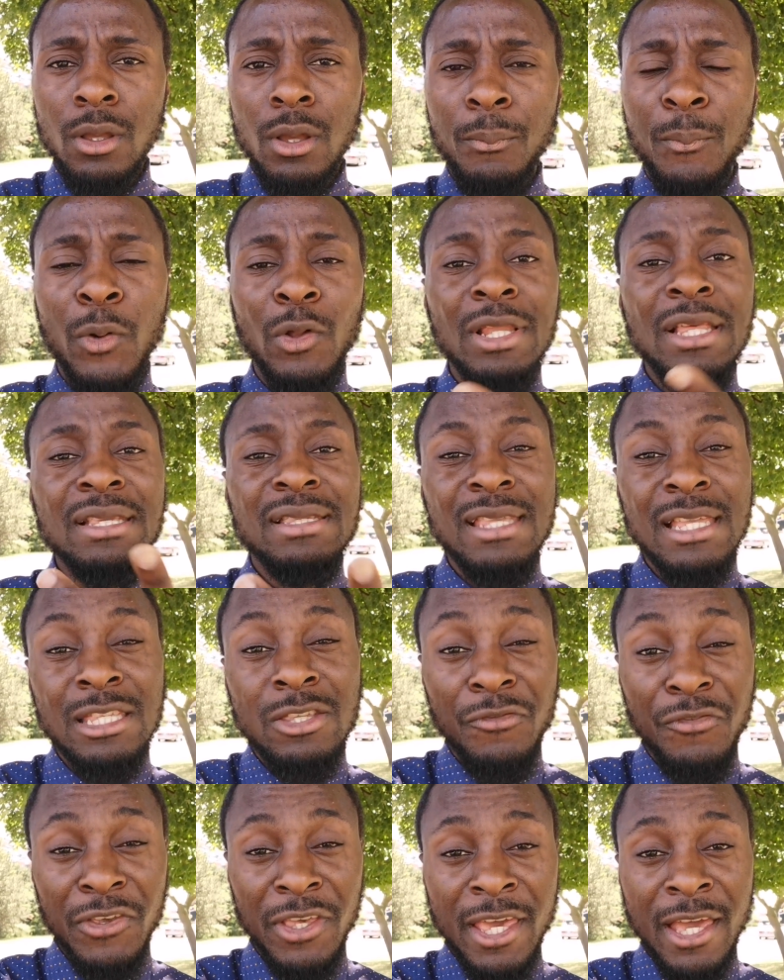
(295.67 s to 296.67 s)
a police
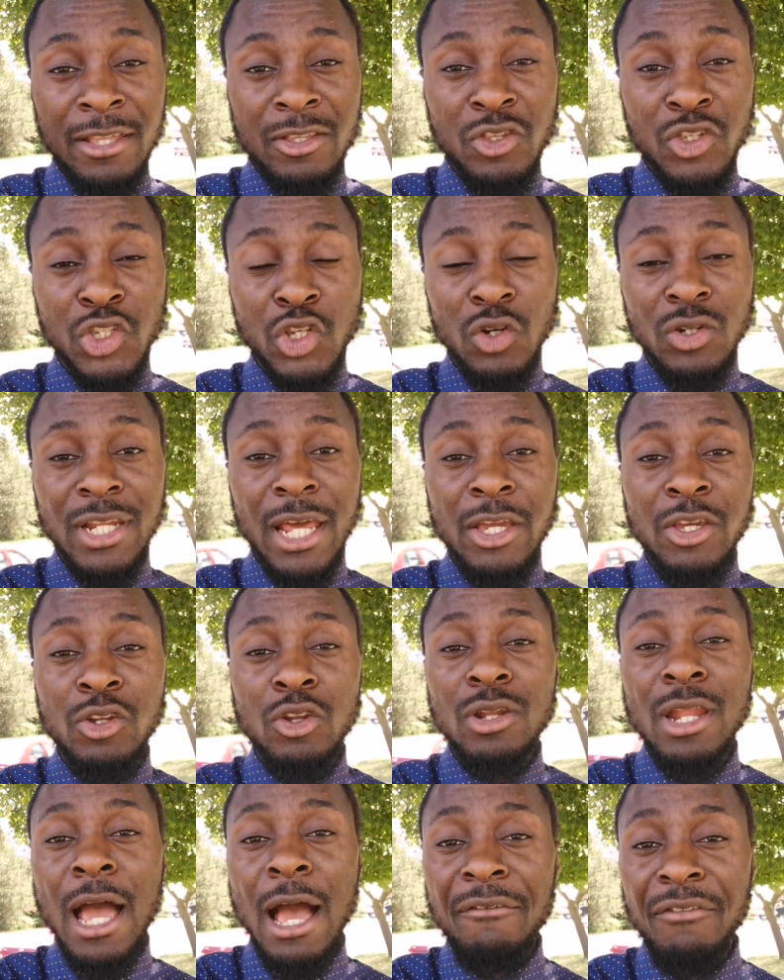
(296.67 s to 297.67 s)
certificate to show that you
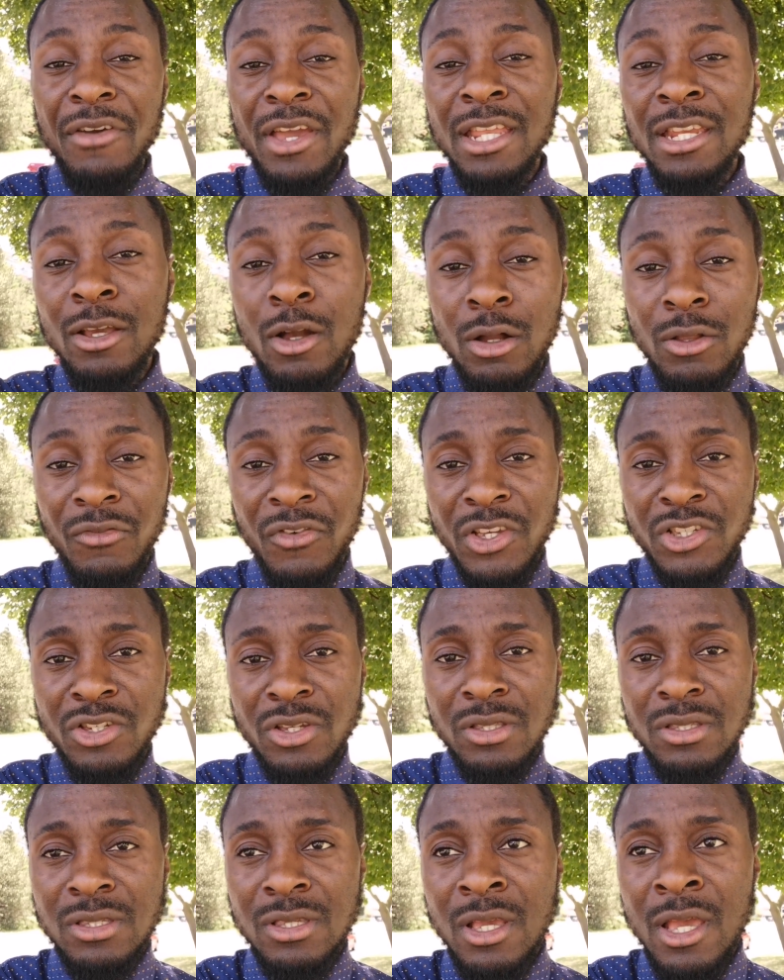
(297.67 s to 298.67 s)
don't have any
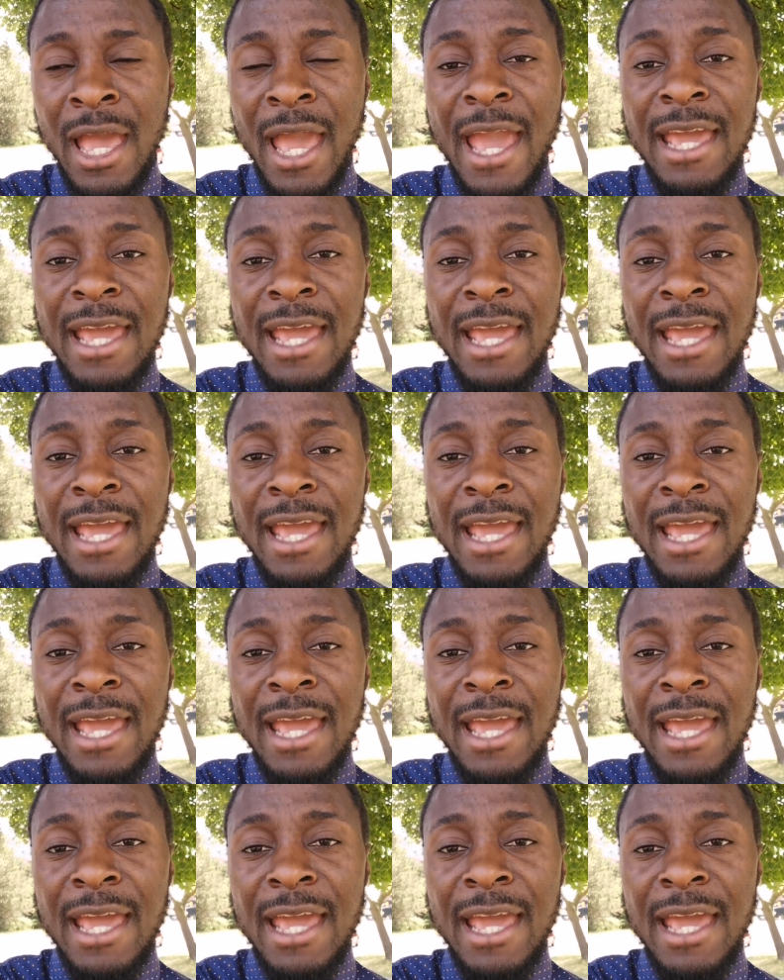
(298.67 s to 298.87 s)
convictions.